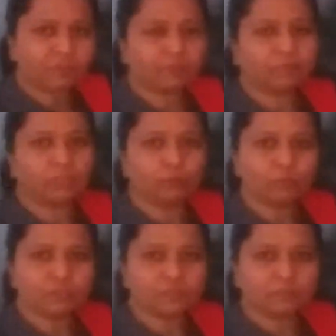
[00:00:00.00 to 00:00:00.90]
when we
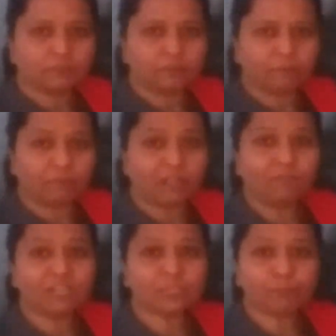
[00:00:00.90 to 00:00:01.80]
use while
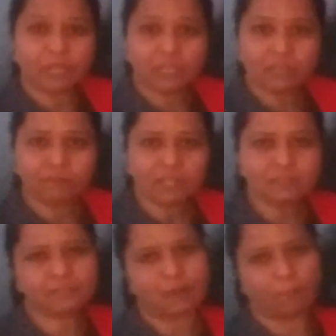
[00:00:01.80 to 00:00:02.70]
we are speaking with
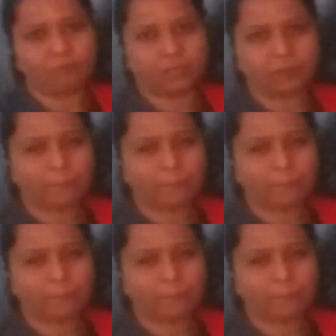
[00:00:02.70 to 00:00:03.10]
someone.